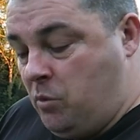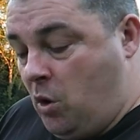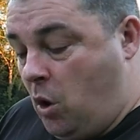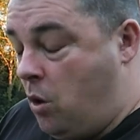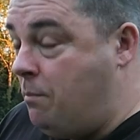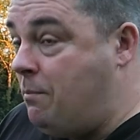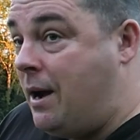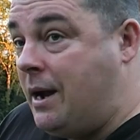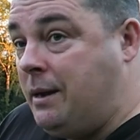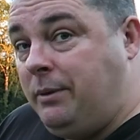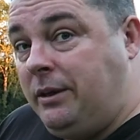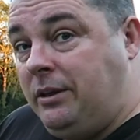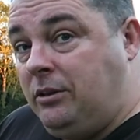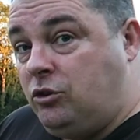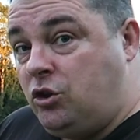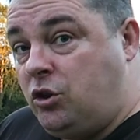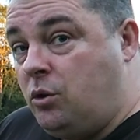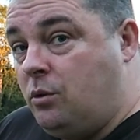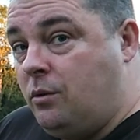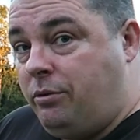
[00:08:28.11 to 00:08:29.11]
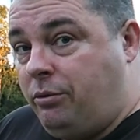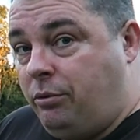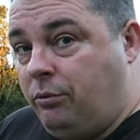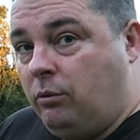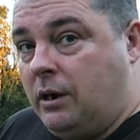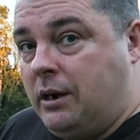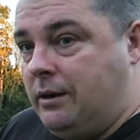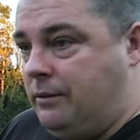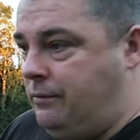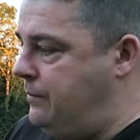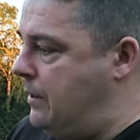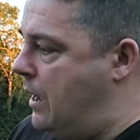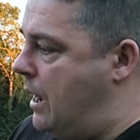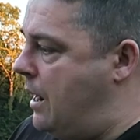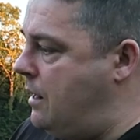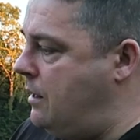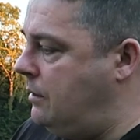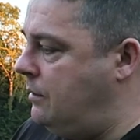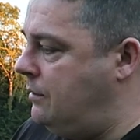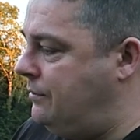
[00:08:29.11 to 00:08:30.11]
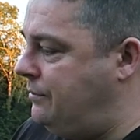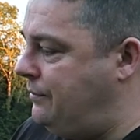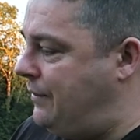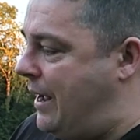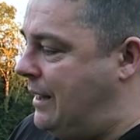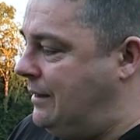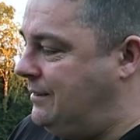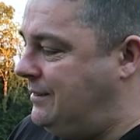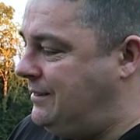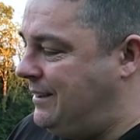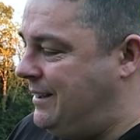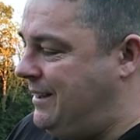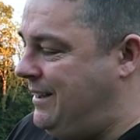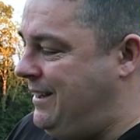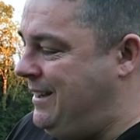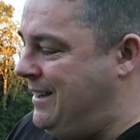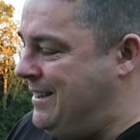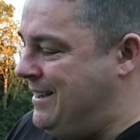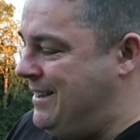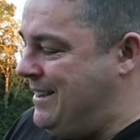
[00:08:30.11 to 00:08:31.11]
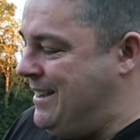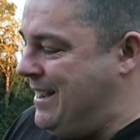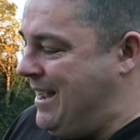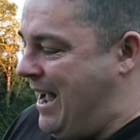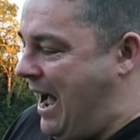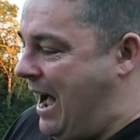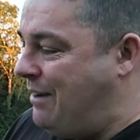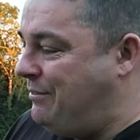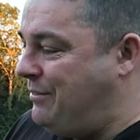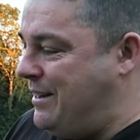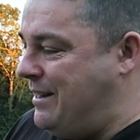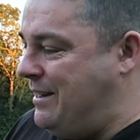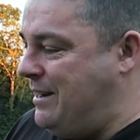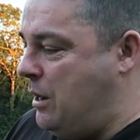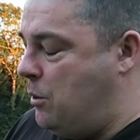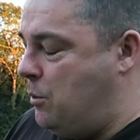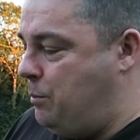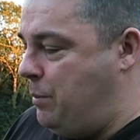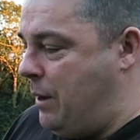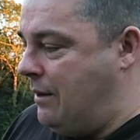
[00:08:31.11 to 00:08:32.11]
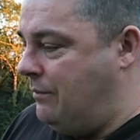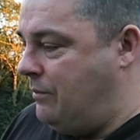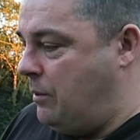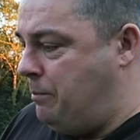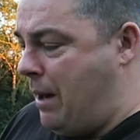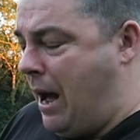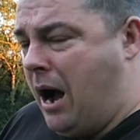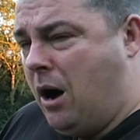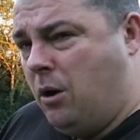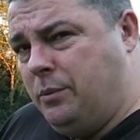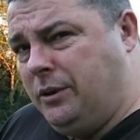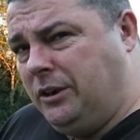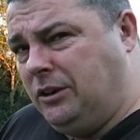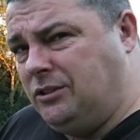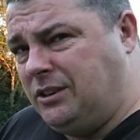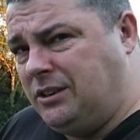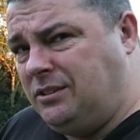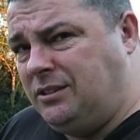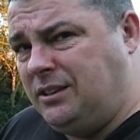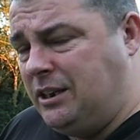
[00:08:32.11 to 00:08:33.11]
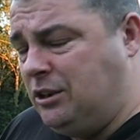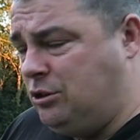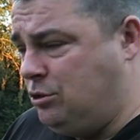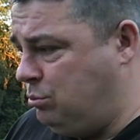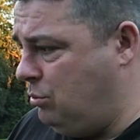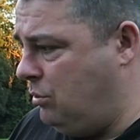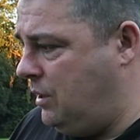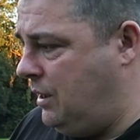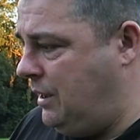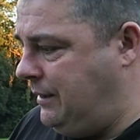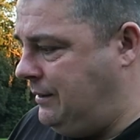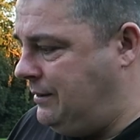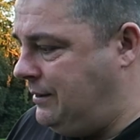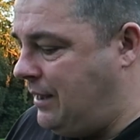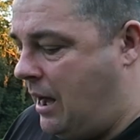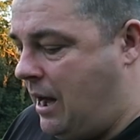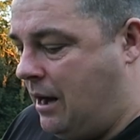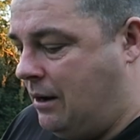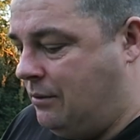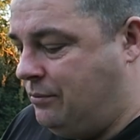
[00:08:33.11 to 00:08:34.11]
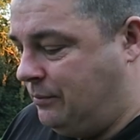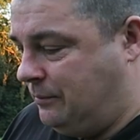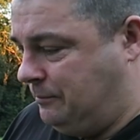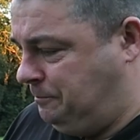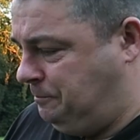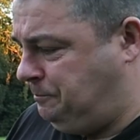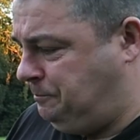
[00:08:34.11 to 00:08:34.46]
or maybe 2 or 3 of you fancy having a little bit of a battle, because this thing's really tough.